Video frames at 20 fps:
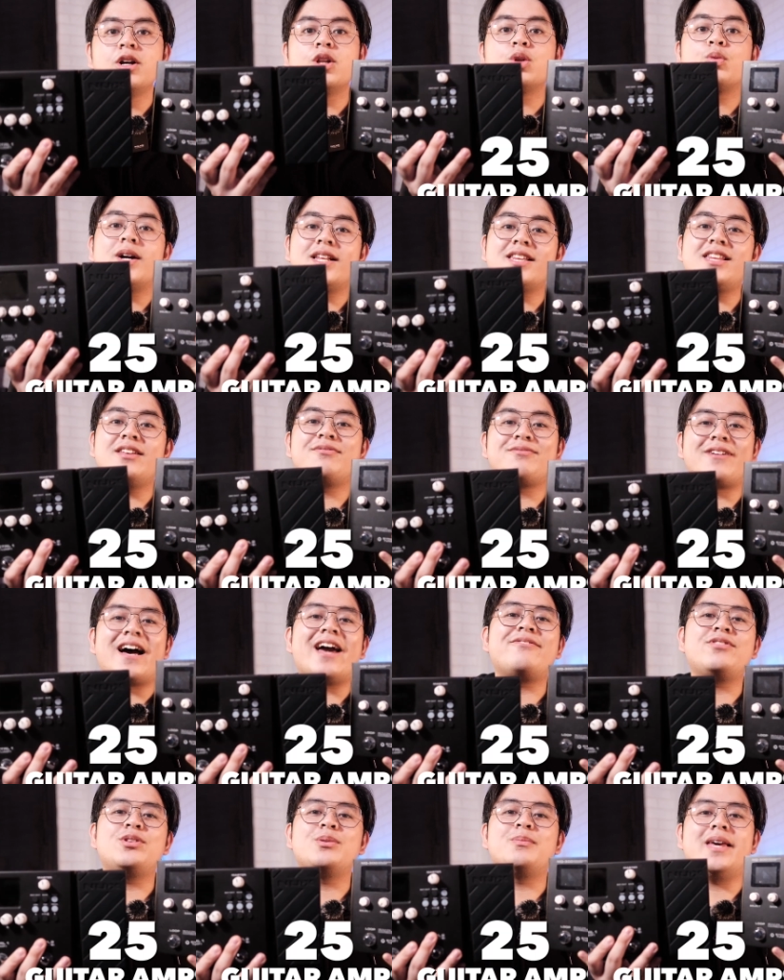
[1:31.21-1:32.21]

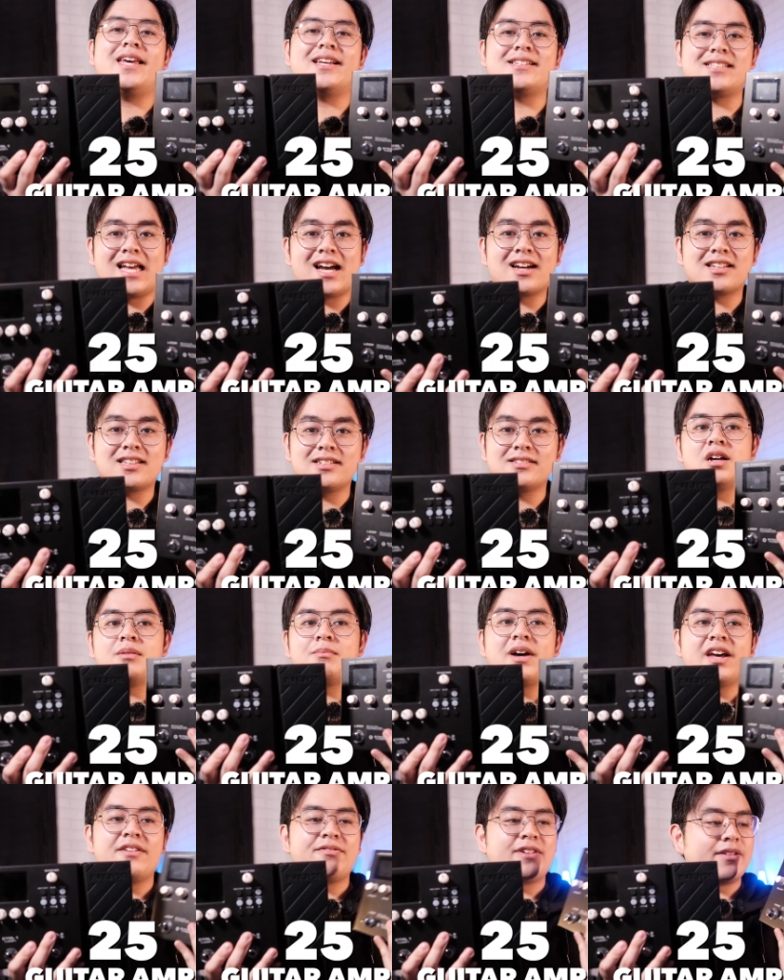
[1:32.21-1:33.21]
25 to be exact.
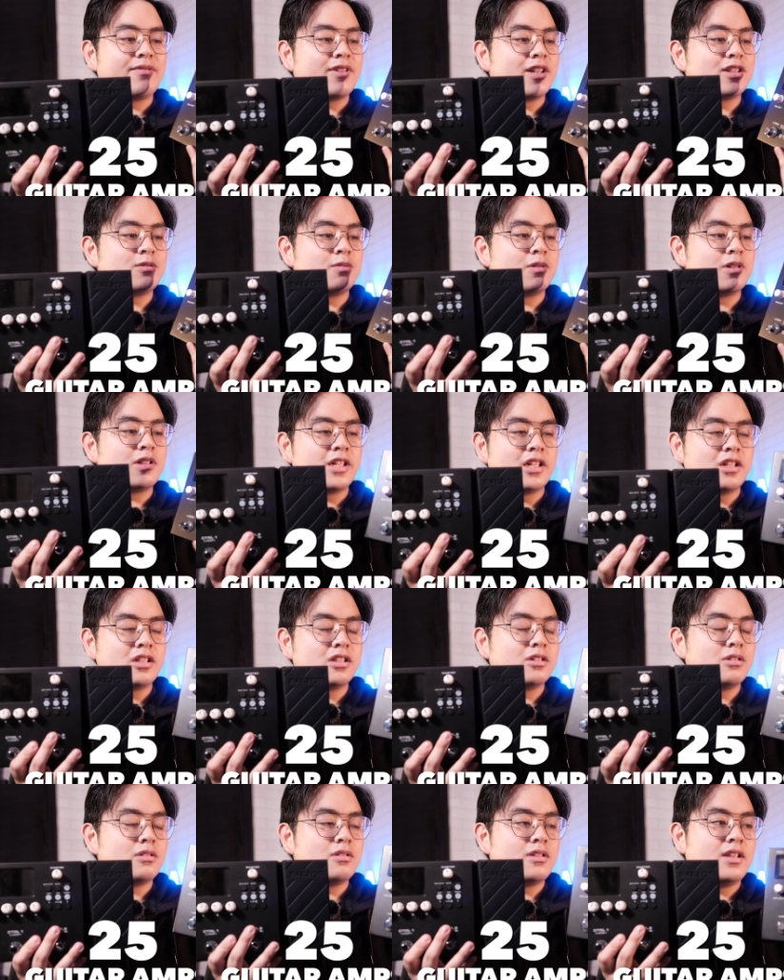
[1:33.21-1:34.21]
My favorites would
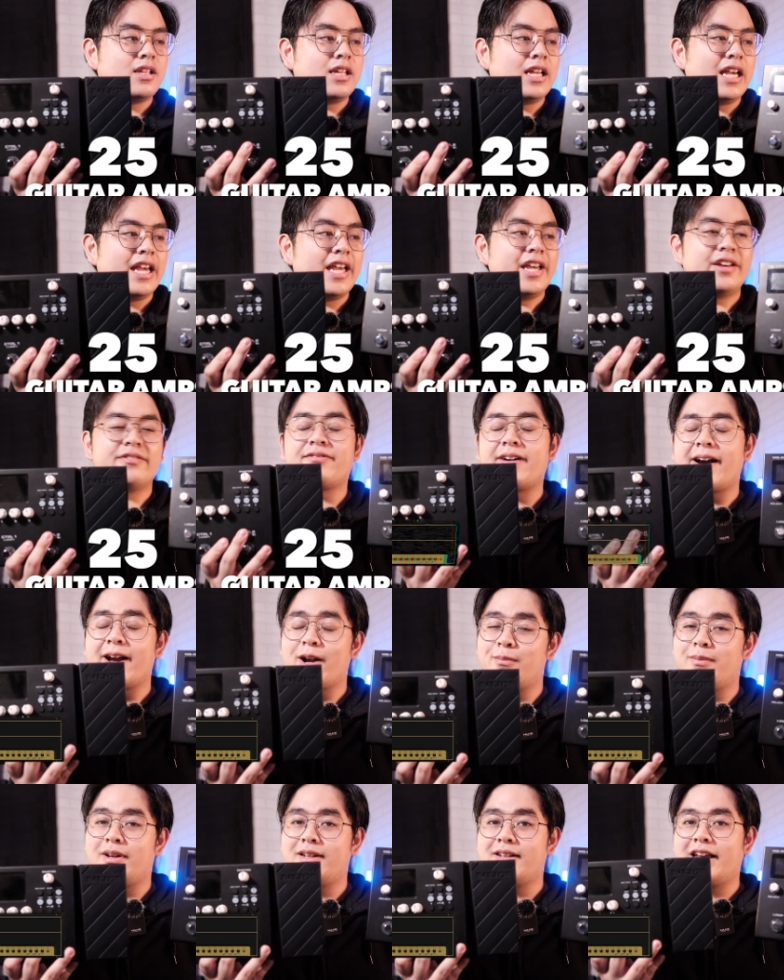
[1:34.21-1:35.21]
include the
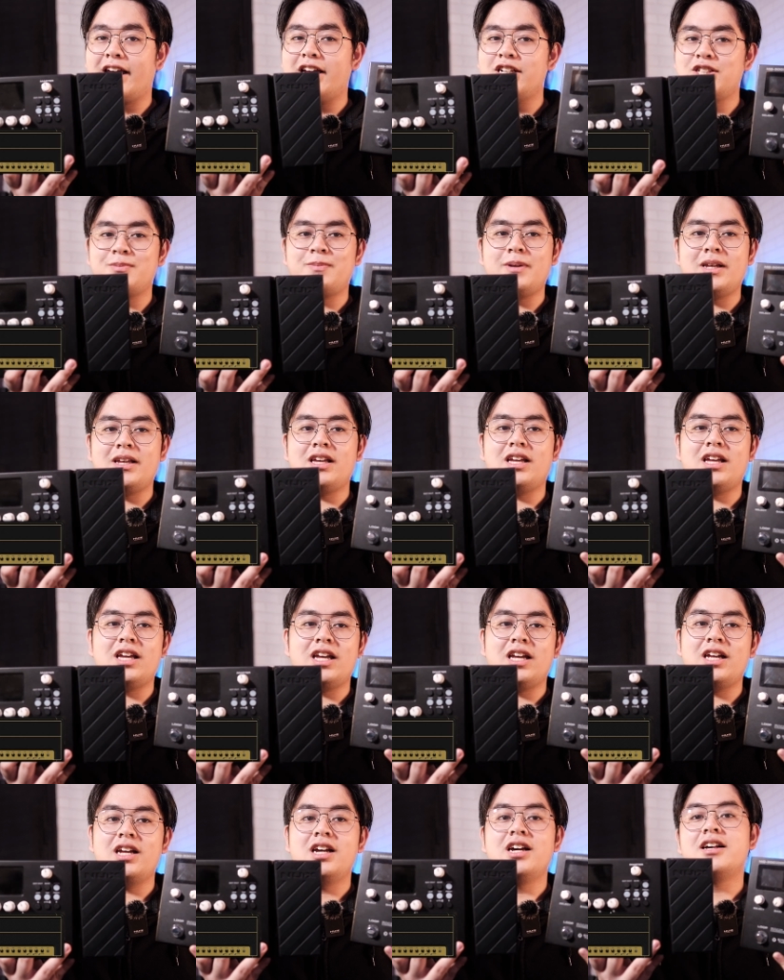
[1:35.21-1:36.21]
Fireman
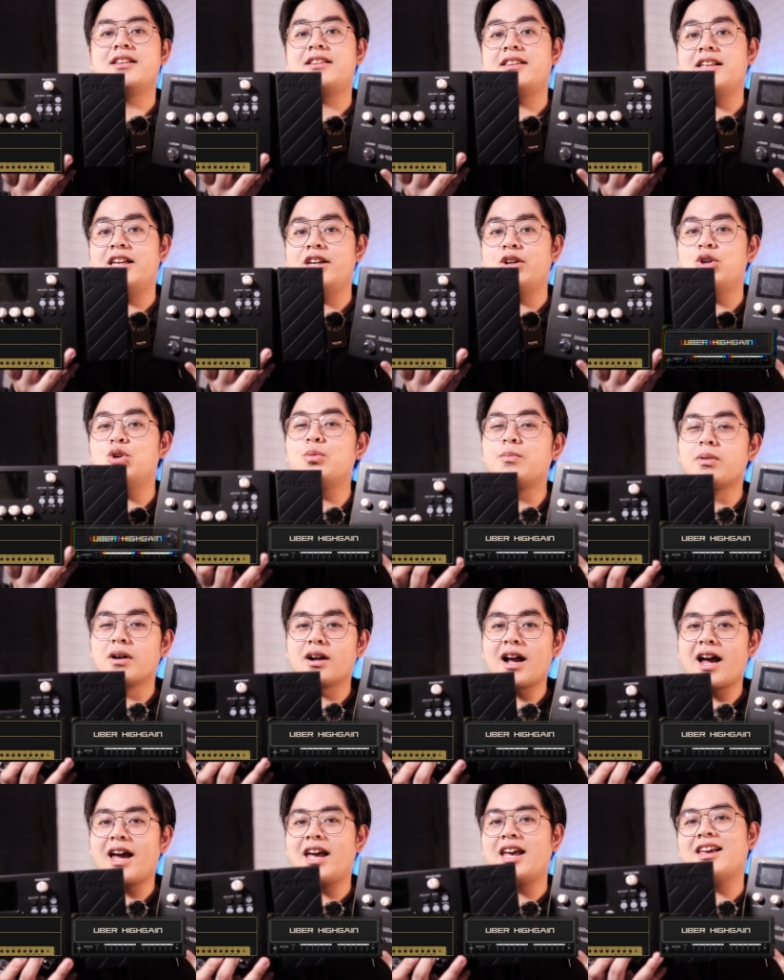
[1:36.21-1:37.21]
HPE, the Uber
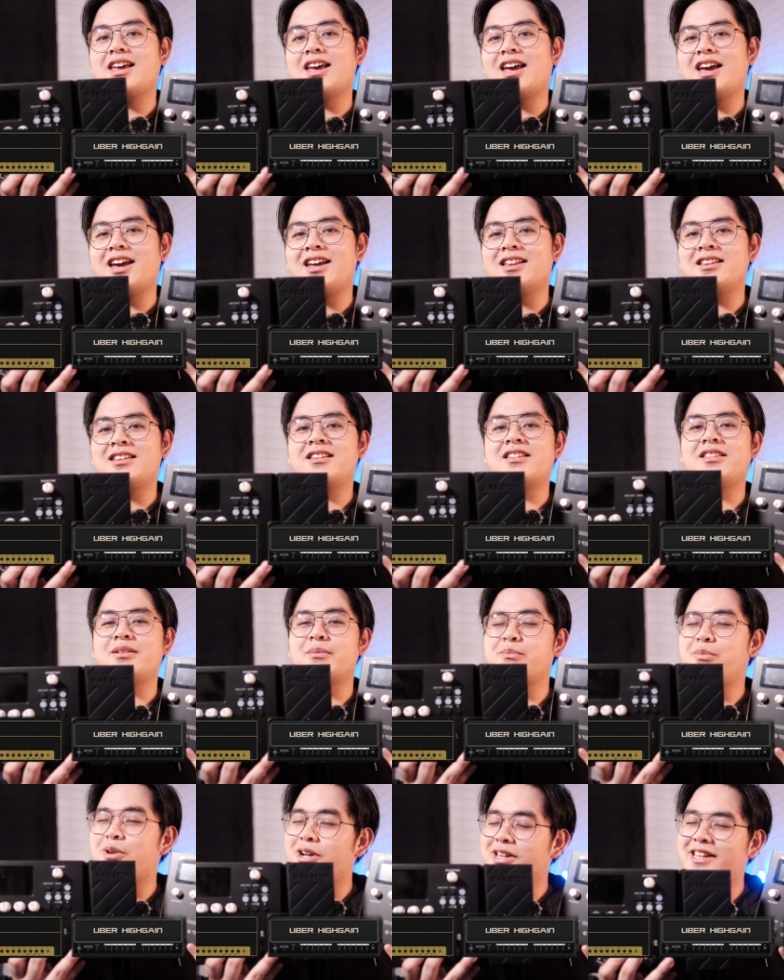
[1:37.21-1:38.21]
High Gain, the
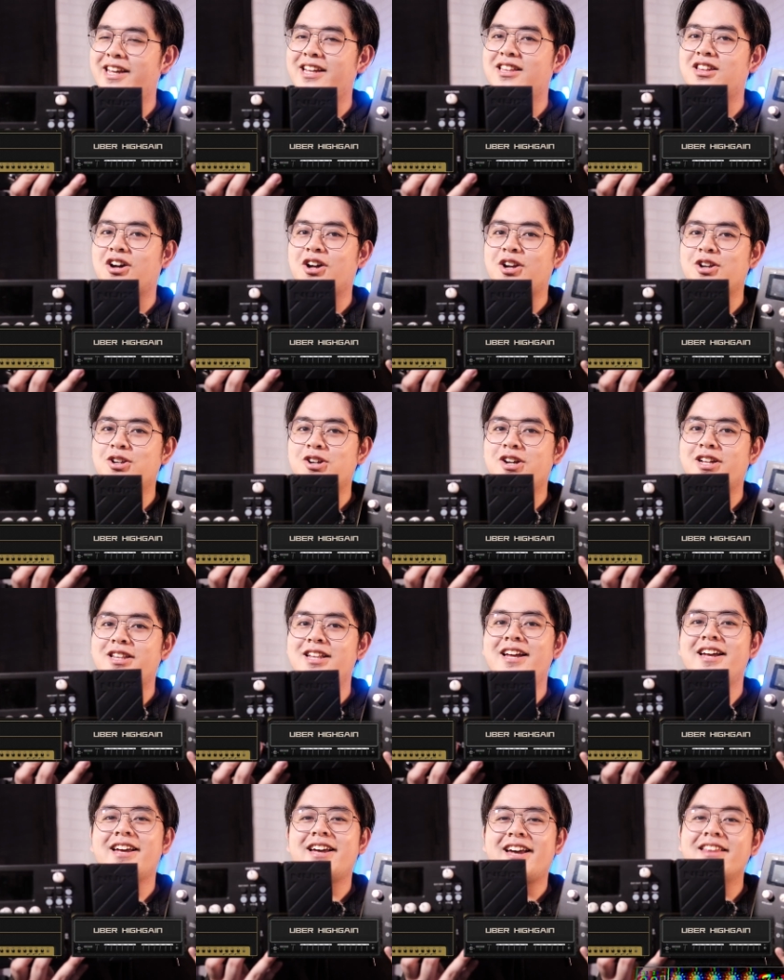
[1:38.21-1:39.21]
Brit 800,
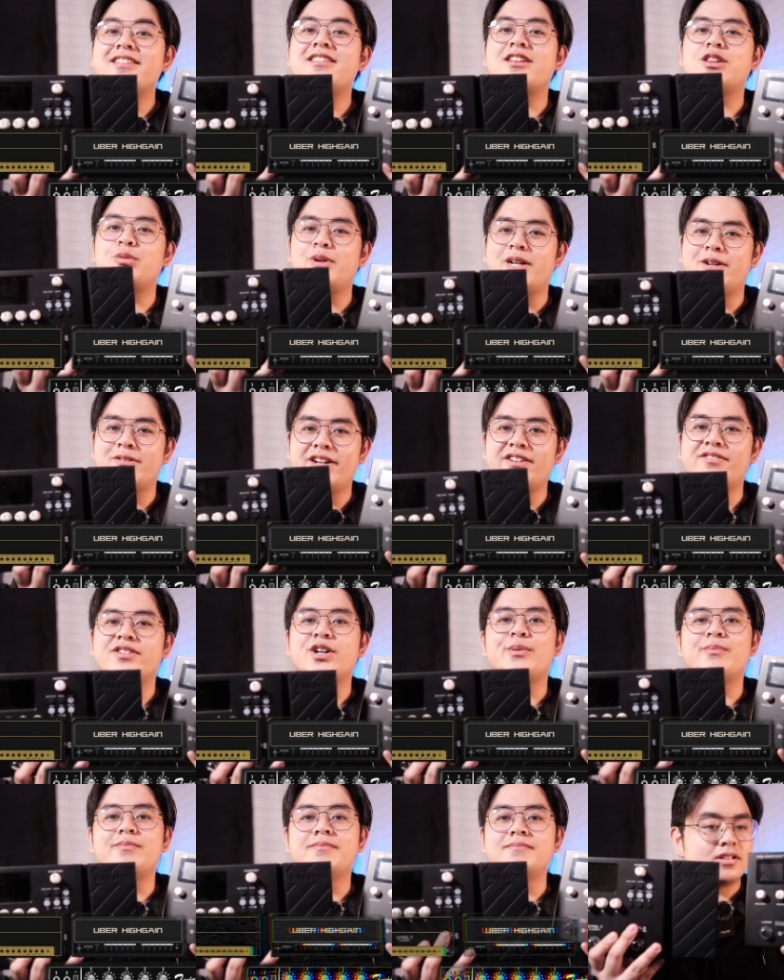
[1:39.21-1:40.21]
and the Twin
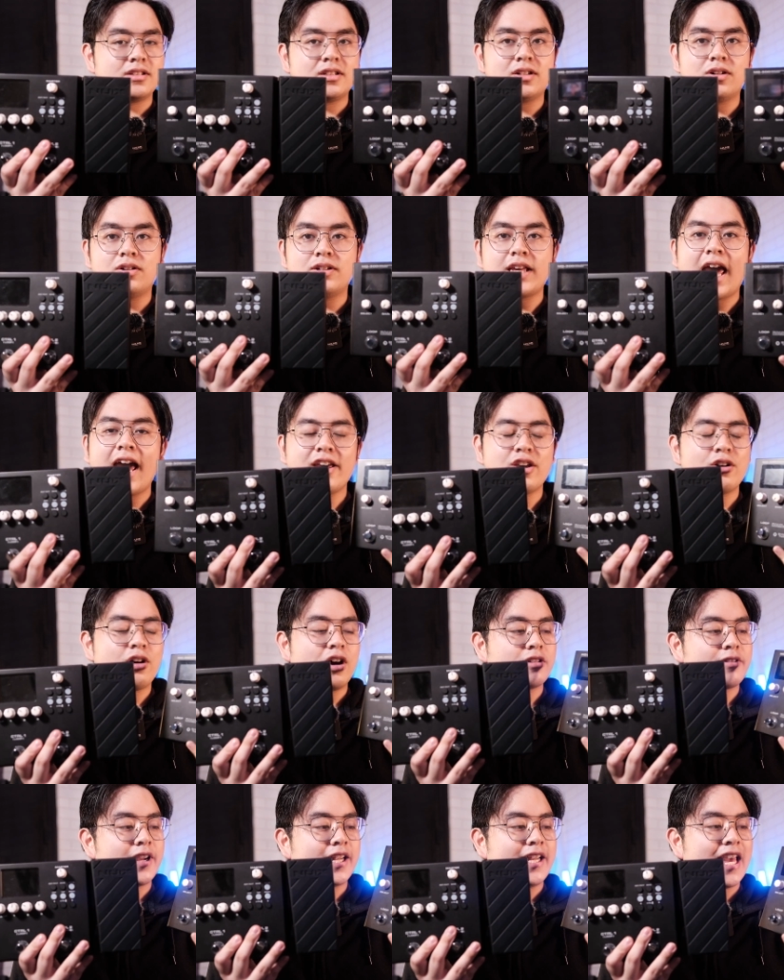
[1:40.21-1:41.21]
Reverb. So yeah, you
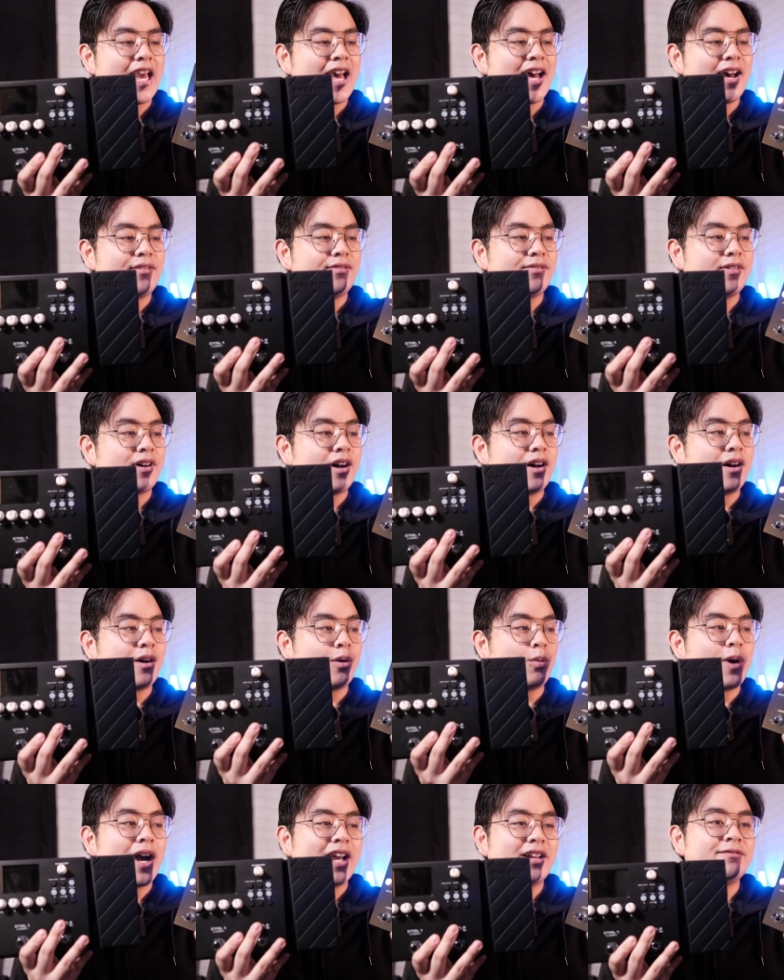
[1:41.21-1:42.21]
already have a
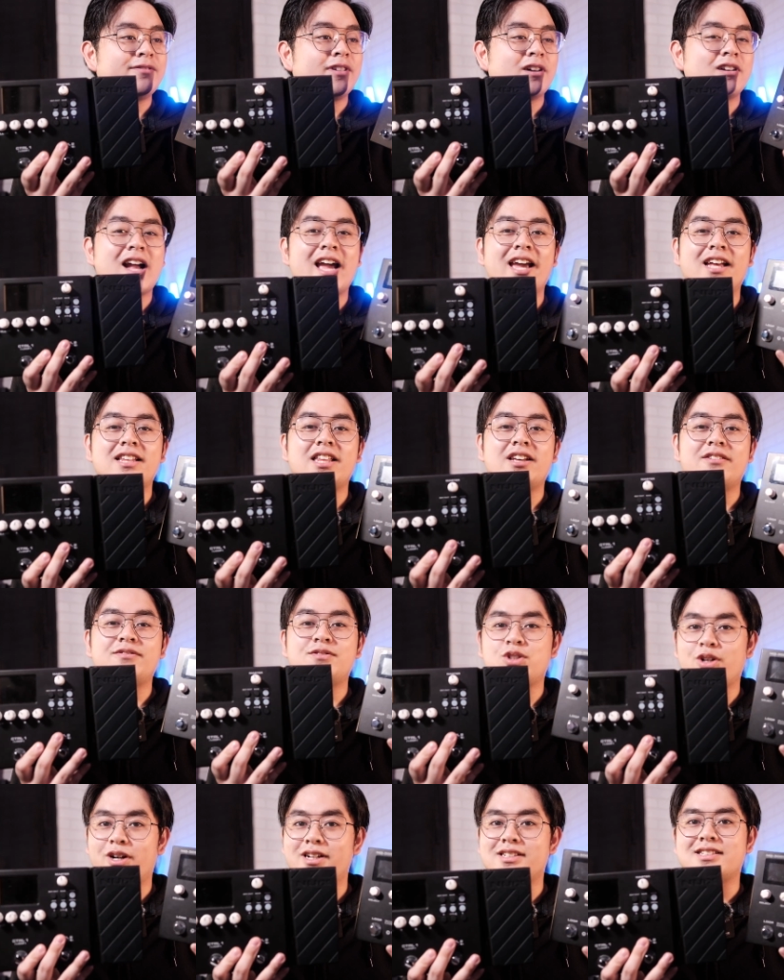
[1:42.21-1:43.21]
wide variety of
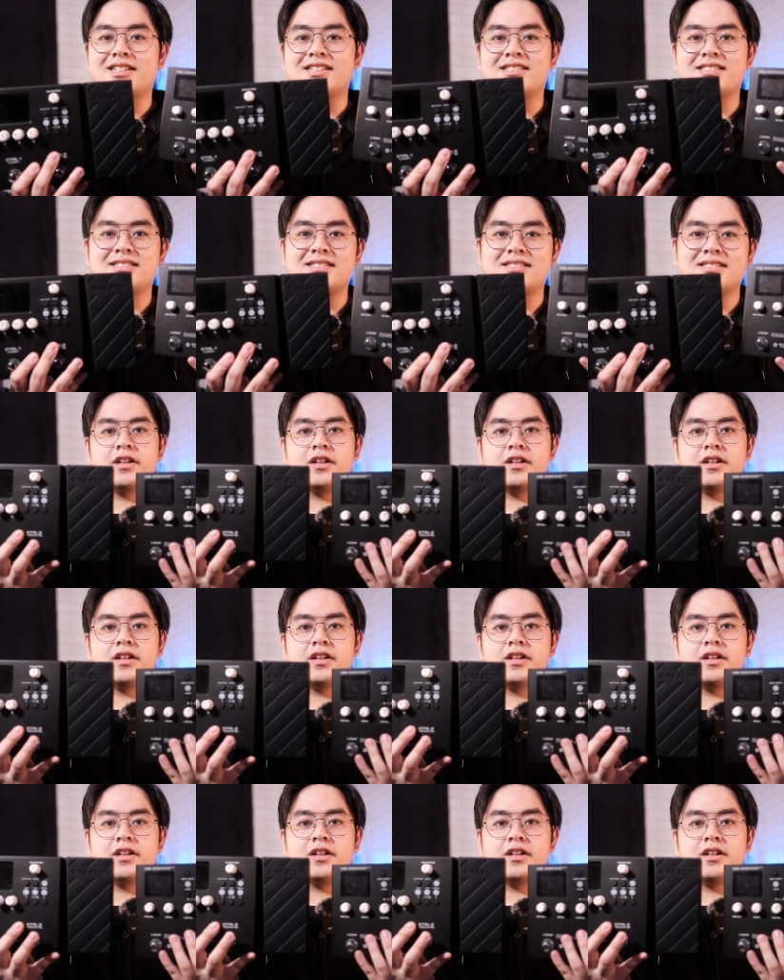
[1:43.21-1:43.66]
choices.